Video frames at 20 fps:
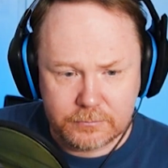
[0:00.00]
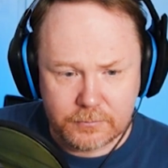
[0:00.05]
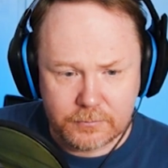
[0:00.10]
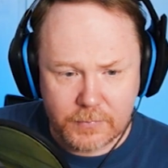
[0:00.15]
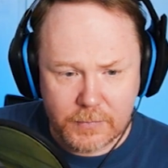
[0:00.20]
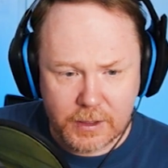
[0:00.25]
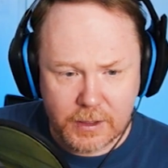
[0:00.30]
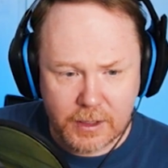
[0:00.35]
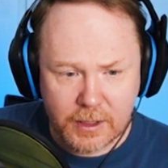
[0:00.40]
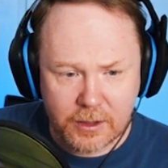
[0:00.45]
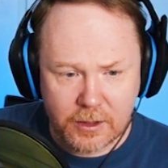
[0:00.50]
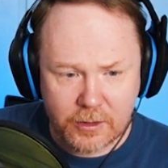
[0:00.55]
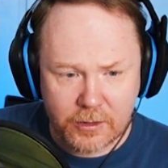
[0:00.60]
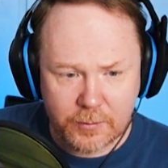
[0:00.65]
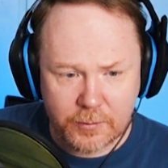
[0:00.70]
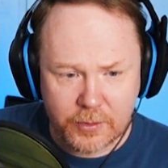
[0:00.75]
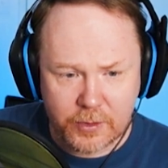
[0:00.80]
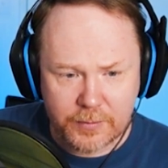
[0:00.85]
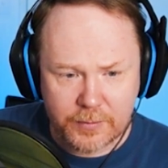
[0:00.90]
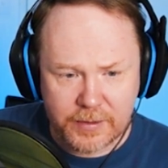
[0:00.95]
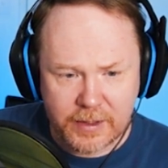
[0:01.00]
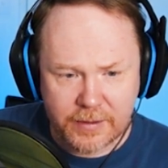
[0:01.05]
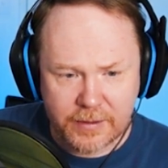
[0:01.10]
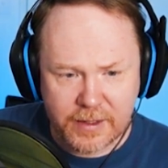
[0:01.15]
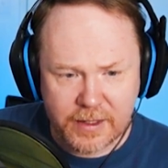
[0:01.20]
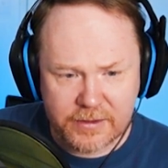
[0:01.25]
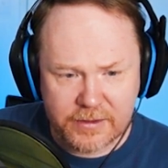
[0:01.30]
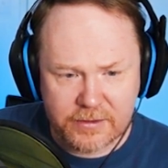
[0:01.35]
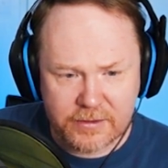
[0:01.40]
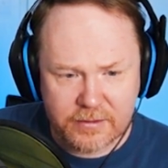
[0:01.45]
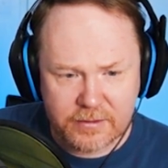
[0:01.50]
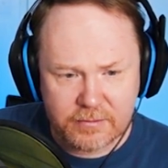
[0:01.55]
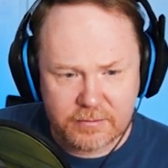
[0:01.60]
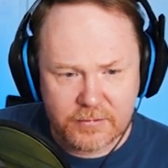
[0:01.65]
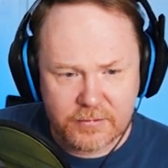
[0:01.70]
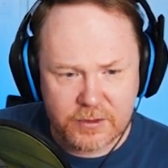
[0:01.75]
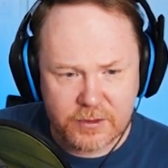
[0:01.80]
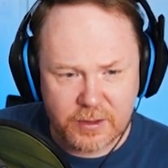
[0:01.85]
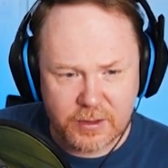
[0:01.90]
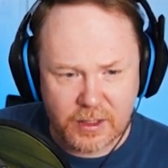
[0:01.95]
And on the bottom. Now that's
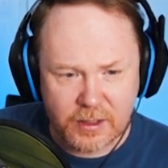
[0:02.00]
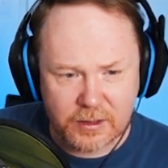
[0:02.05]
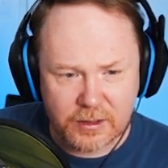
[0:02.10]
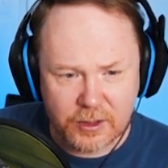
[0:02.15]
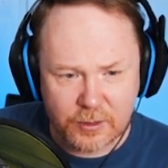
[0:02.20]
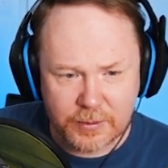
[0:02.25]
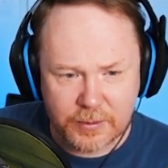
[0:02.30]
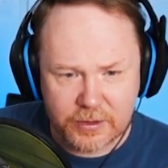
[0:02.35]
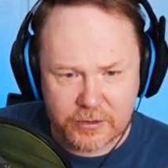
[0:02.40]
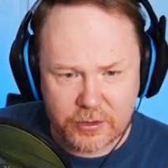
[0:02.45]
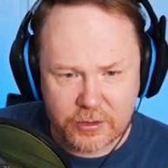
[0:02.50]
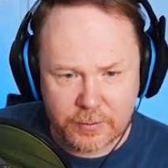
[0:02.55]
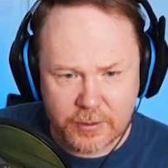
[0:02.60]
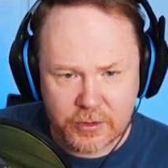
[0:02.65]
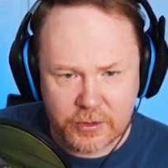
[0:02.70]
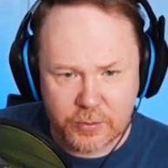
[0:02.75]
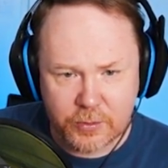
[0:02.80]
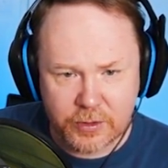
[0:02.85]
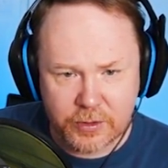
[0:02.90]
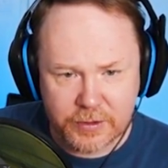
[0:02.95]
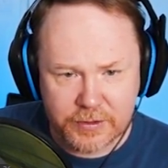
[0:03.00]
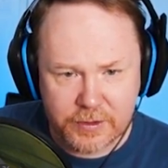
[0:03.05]
doing a little bit too much work,